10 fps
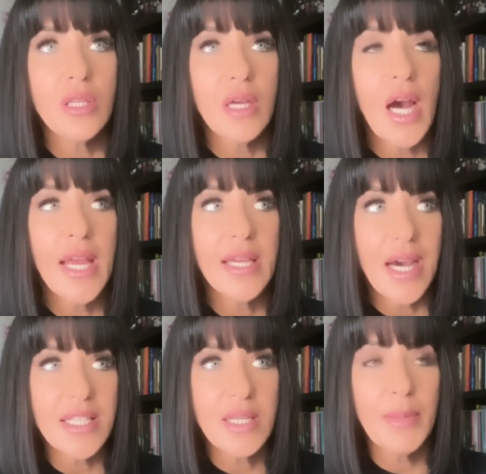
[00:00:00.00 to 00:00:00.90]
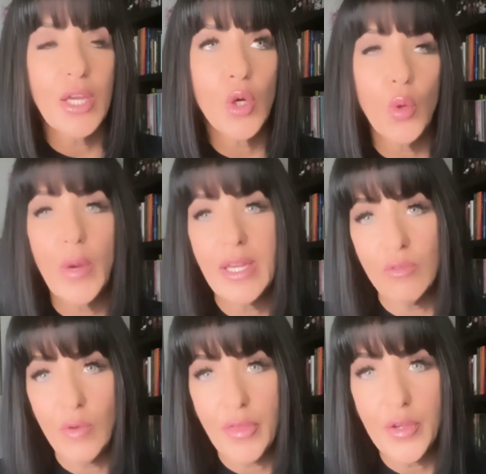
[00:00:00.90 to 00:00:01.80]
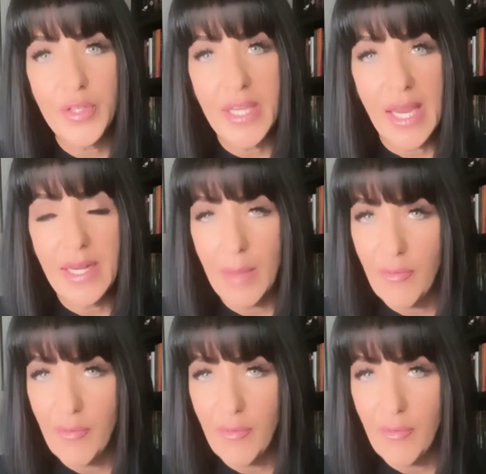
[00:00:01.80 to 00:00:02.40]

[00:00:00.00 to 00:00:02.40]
I got to my goal weight of 138,